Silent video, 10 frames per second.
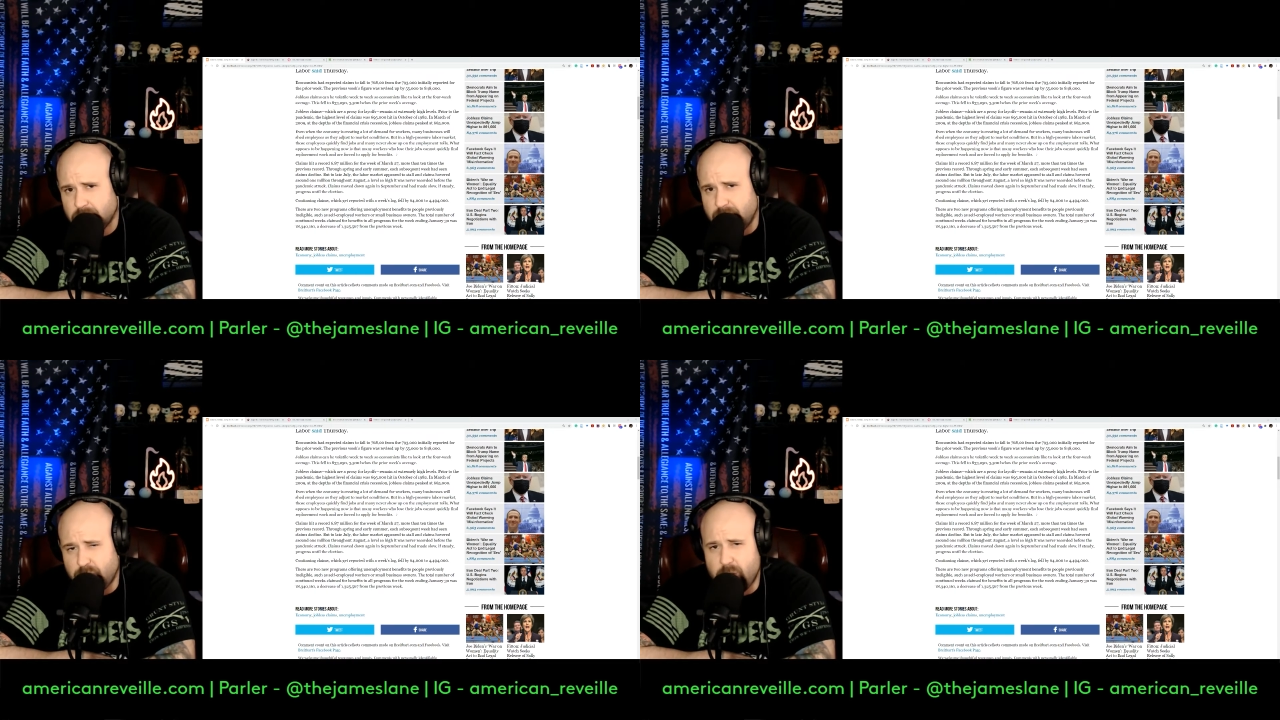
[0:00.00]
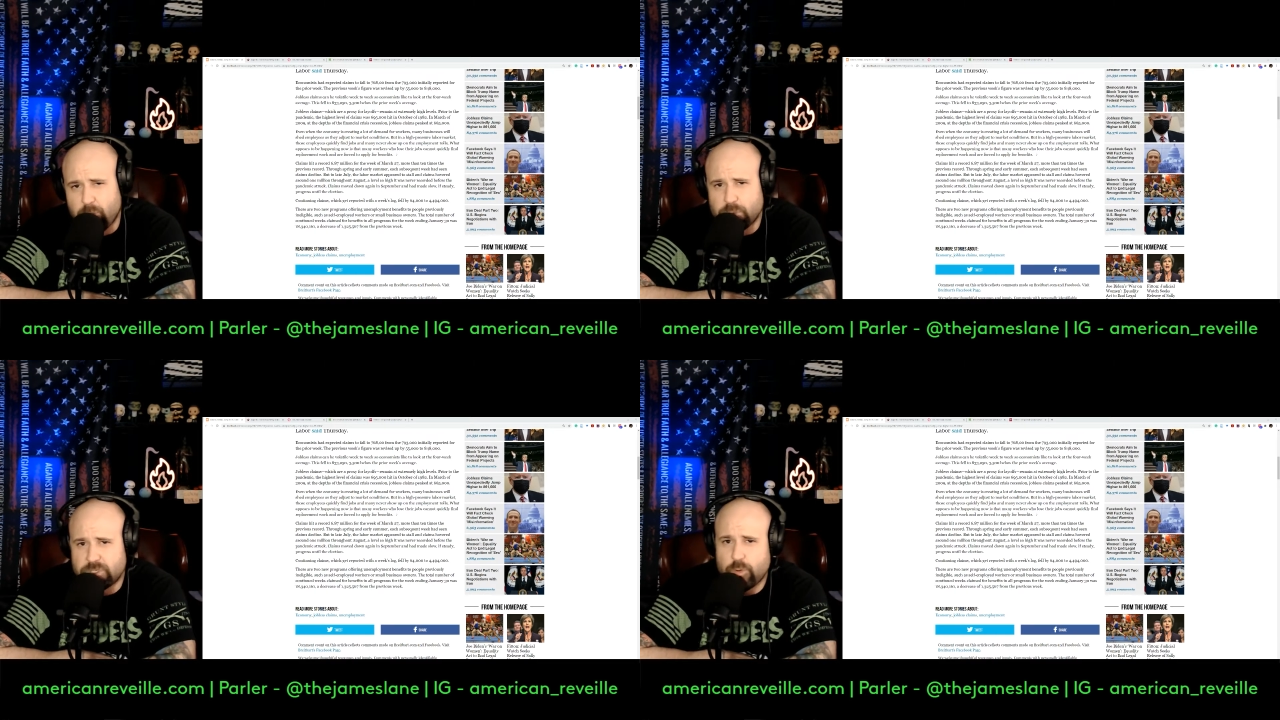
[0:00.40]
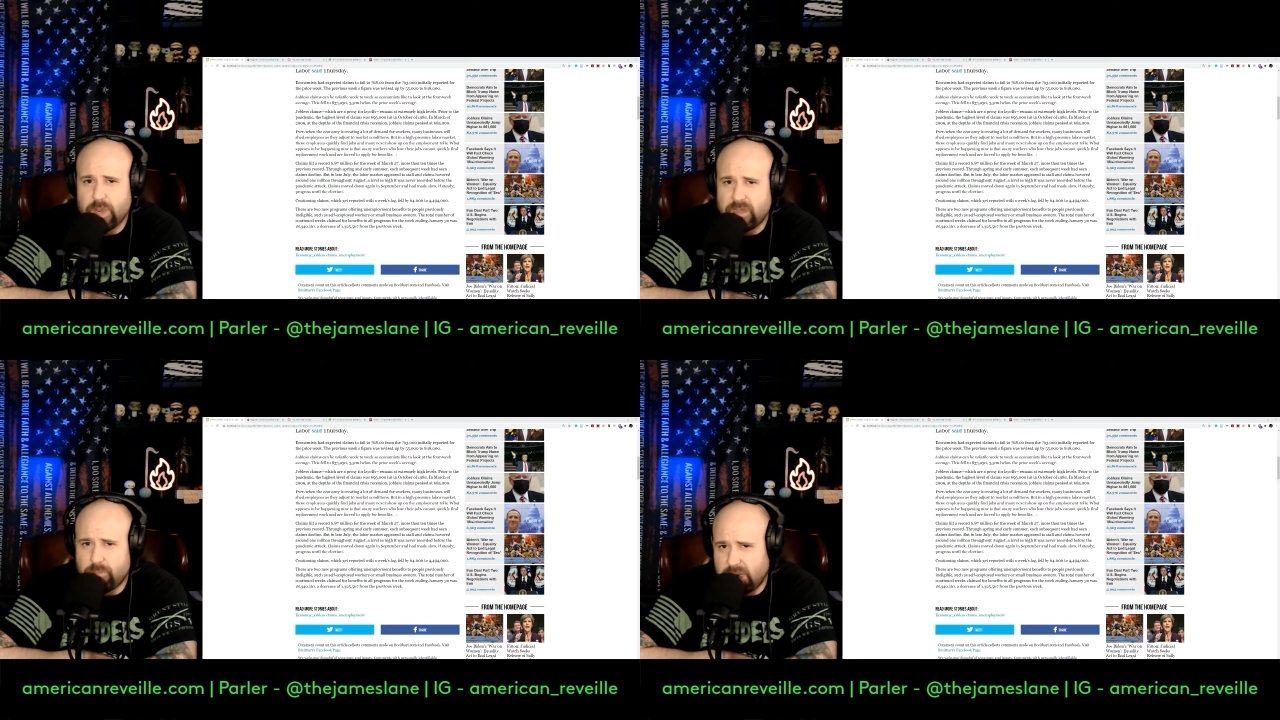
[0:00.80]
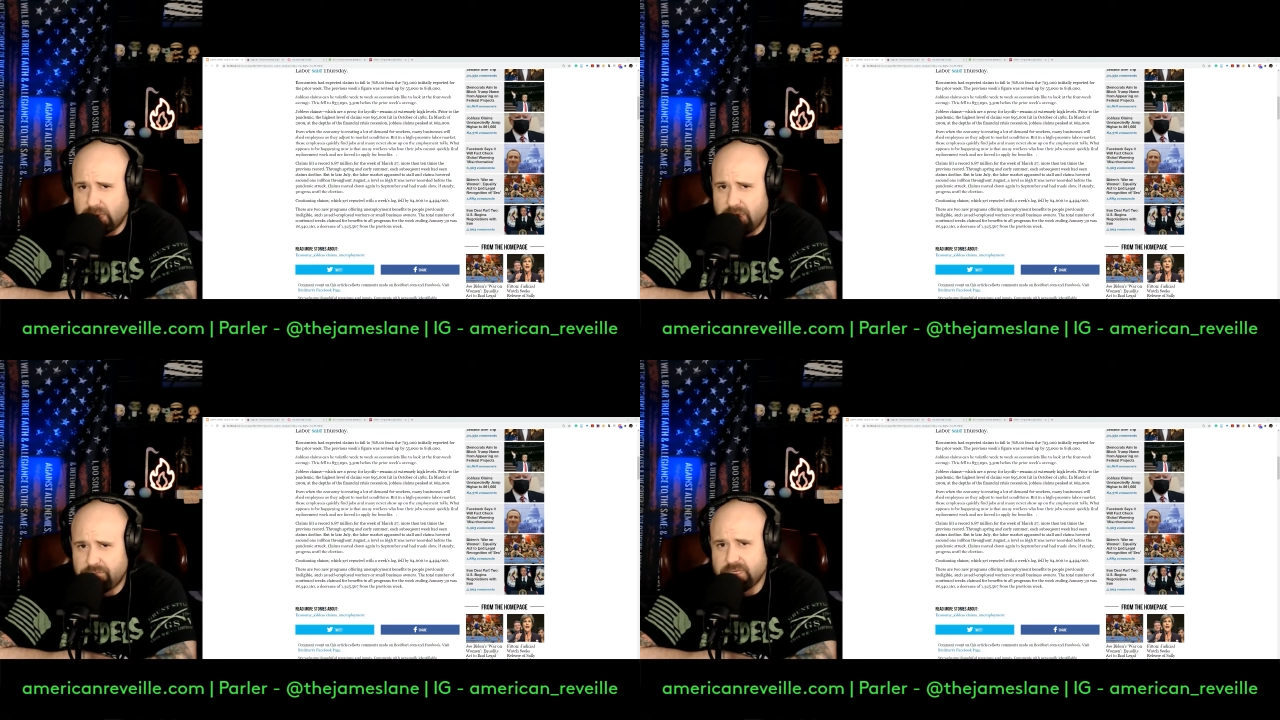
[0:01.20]
That problem was created by
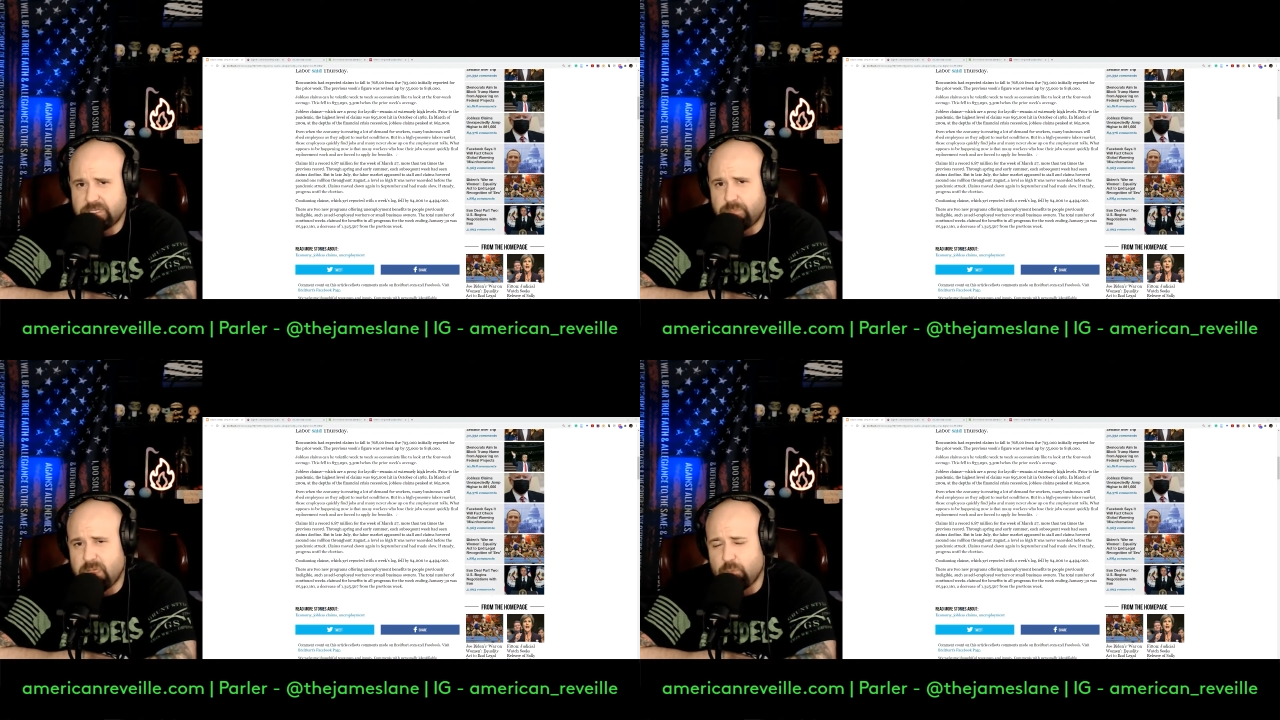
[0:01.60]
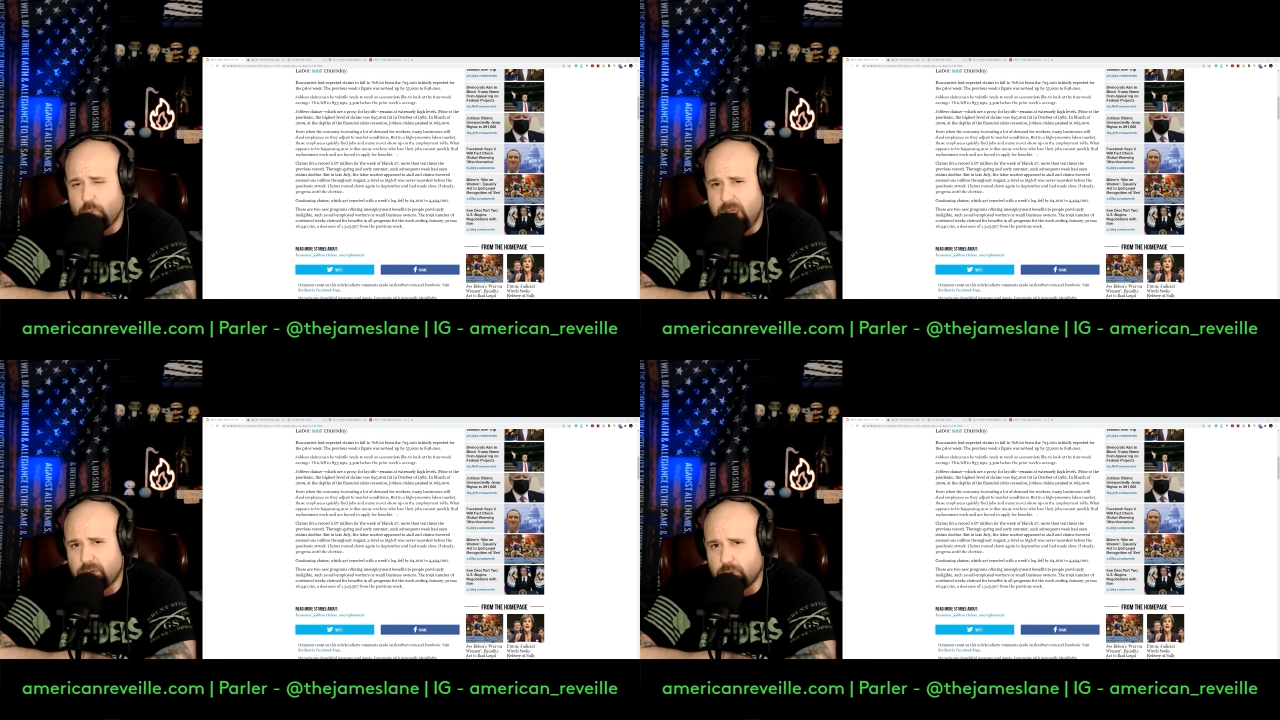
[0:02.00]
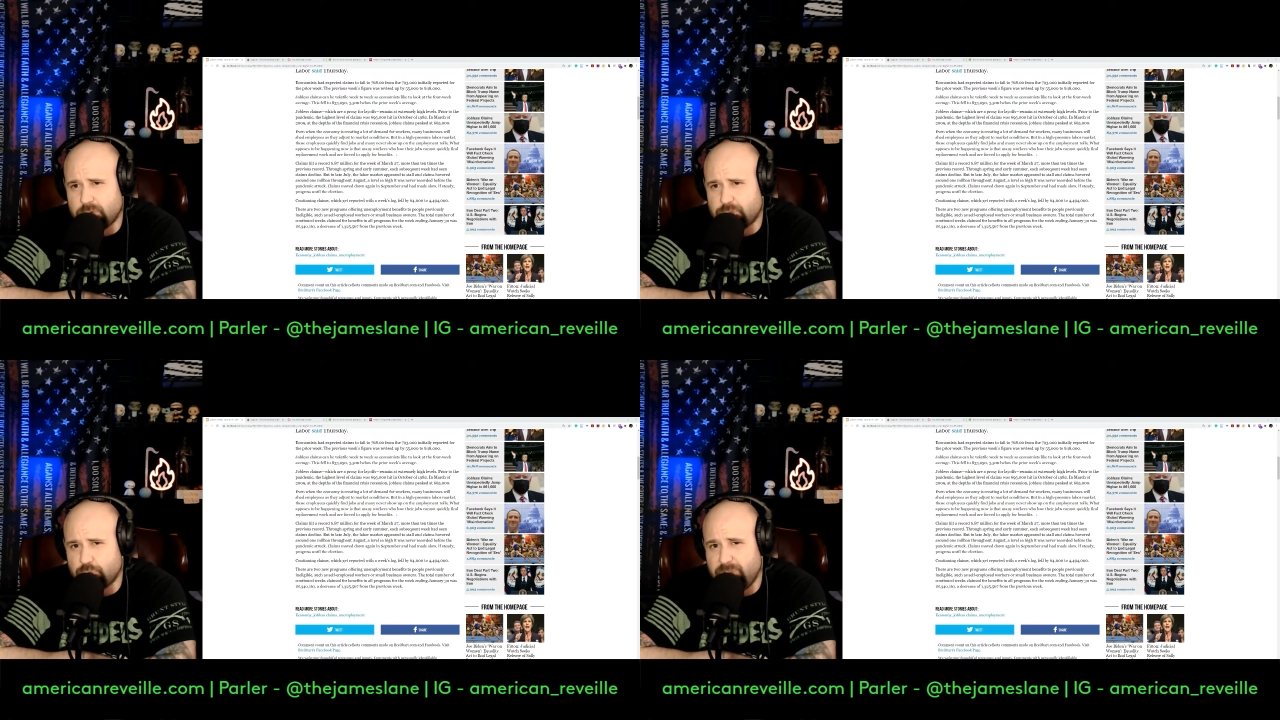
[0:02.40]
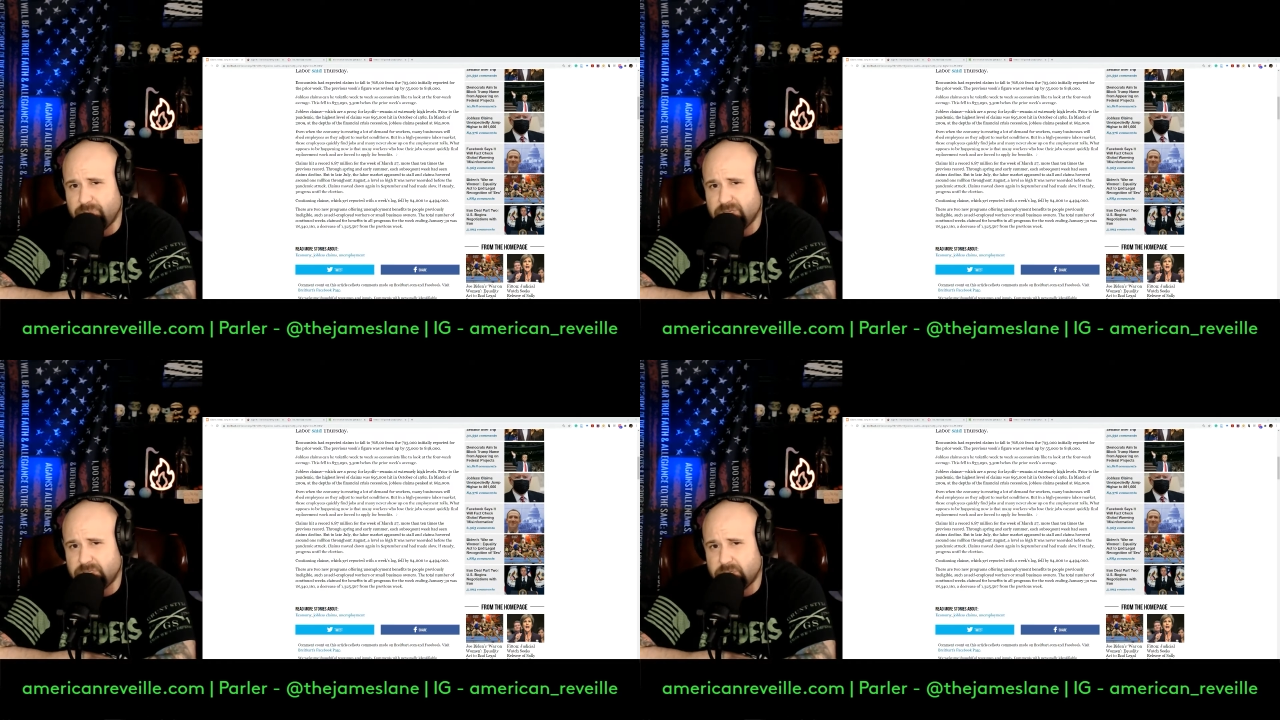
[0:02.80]
leftists, by radical
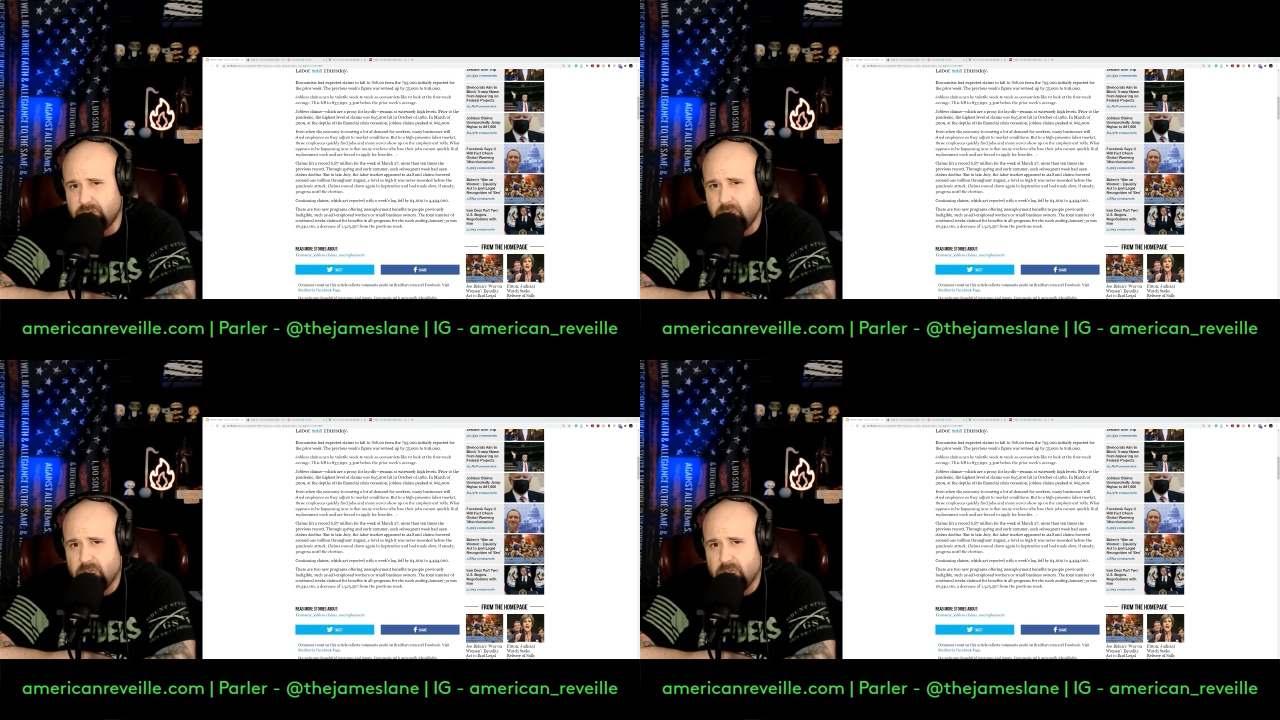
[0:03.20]
extremists,